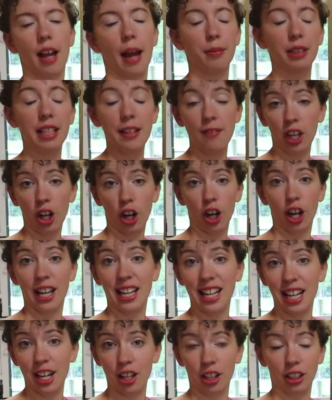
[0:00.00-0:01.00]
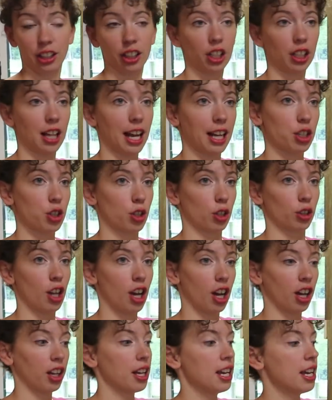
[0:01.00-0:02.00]
I'm leaving her in here a little extra
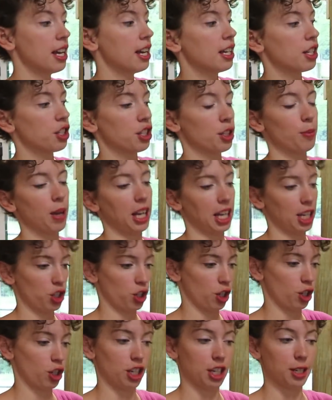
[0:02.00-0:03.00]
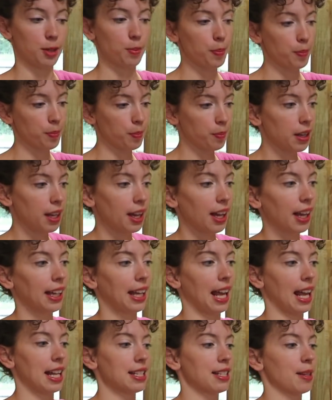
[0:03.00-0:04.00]
long, just making sure she's
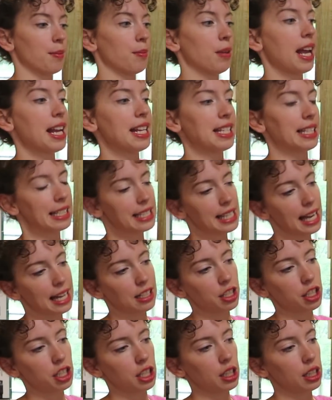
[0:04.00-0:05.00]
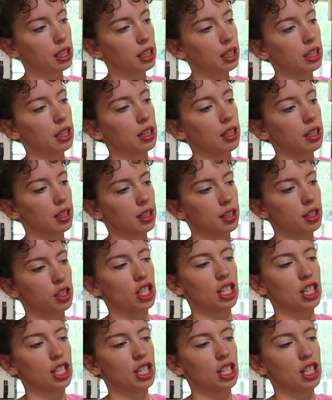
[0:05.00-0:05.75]
getting some nice attention.